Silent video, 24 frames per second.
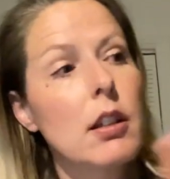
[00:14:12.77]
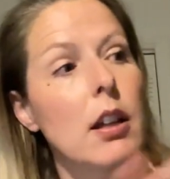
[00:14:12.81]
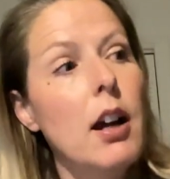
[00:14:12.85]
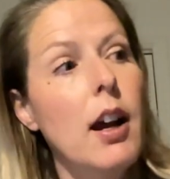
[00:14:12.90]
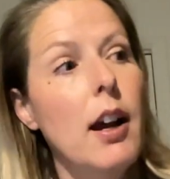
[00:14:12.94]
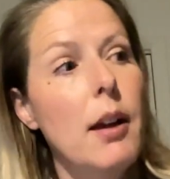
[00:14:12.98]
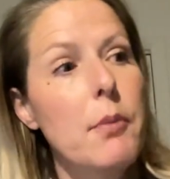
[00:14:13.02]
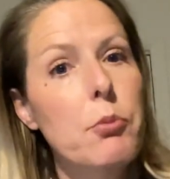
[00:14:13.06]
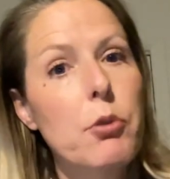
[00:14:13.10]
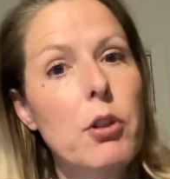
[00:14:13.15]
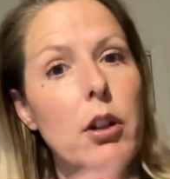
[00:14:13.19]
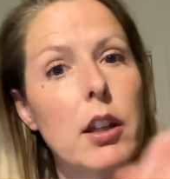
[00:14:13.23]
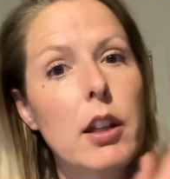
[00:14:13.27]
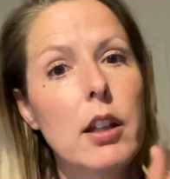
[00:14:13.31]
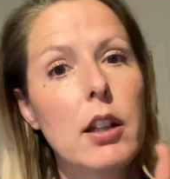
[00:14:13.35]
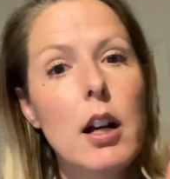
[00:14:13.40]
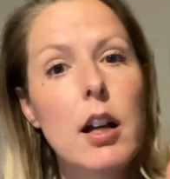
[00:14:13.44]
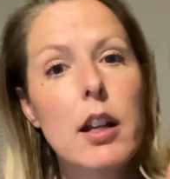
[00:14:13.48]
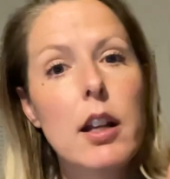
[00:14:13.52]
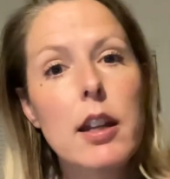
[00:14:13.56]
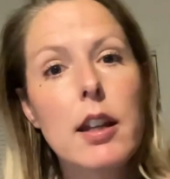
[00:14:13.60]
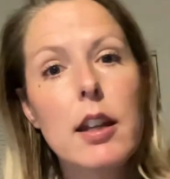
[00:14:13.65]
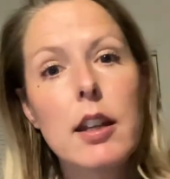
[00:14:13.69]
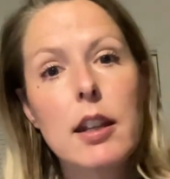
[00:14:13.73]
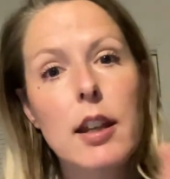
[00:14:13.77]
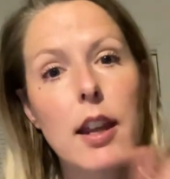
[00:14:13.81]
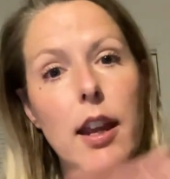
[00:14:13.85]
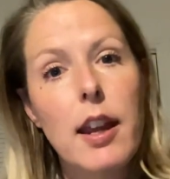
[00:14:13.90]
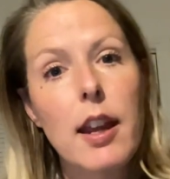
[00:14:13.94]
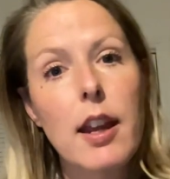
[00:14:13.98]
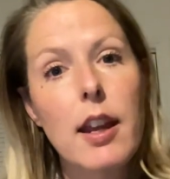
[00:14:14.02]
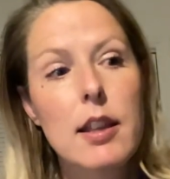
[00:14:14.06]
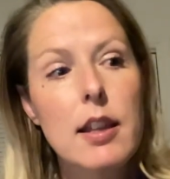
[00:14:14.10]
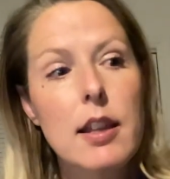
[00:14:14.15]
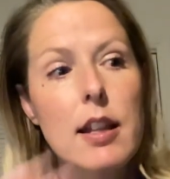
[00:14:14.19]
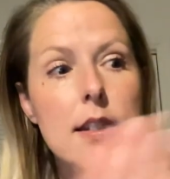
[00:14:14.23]
I'm working on it,
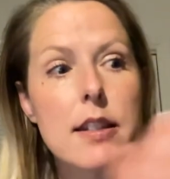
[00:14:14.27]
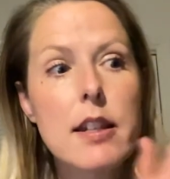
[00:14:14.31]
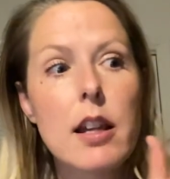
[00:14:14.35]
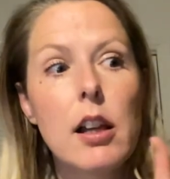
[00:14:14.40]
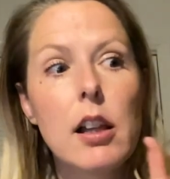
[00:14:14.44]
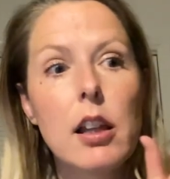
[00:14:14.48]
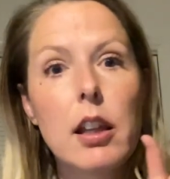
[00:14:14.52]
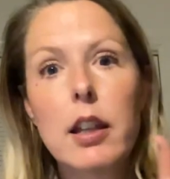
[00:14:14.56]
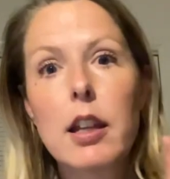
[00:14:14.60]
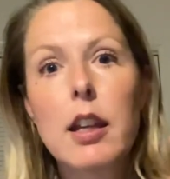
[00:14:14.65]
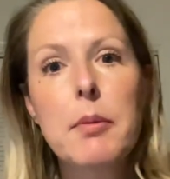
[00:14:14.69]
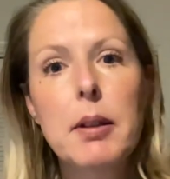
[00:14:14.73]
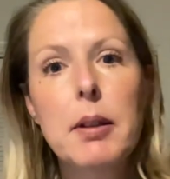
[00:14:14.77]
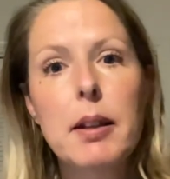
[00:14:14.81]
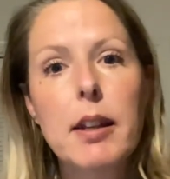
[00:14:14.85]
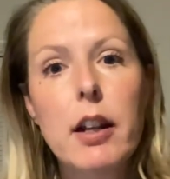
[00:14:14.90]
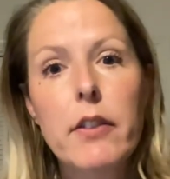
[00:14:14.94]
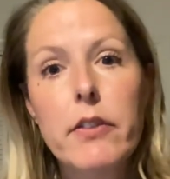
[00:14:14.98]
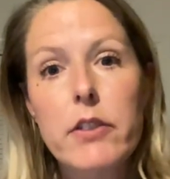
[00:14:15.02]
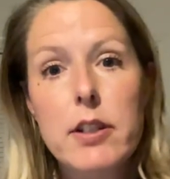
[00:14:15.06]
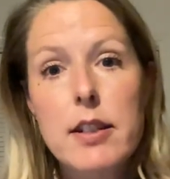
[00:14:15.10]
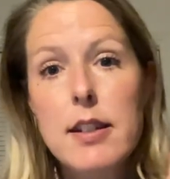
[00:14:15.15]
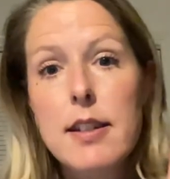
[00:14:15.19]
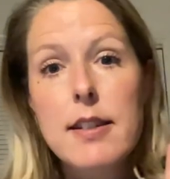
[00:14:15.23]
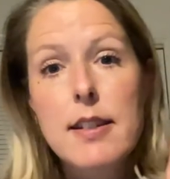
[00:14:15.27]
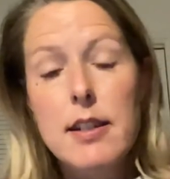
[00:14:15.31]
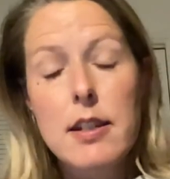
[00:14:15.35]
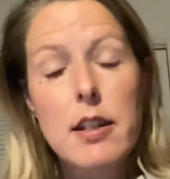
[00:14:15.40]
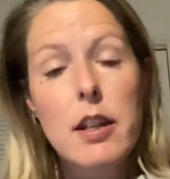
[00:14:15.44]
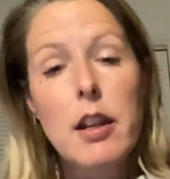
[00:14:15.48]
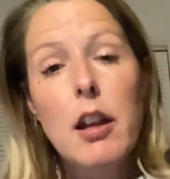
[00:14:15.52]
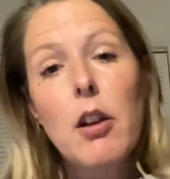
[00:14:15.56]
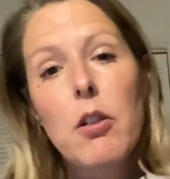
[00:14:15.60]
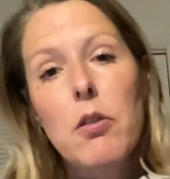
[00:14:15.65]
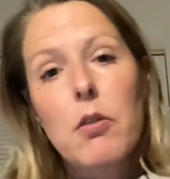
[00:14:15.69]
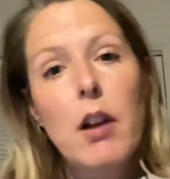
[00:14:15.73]
and that's all anybody ever needs to
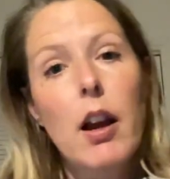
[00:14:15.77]
know.